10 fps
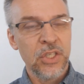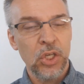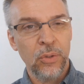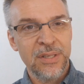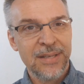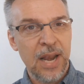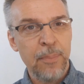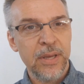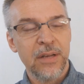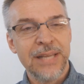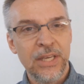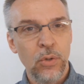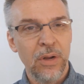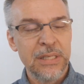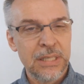So setup, it'll
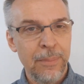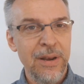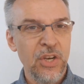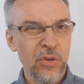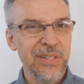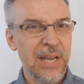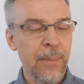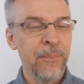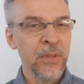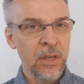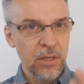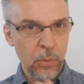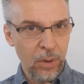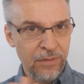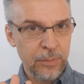take you uh, some initial setup.
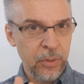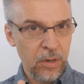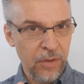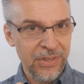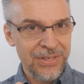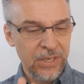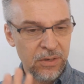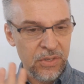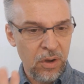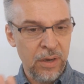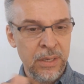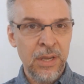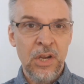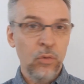You will have to put all the stickers on.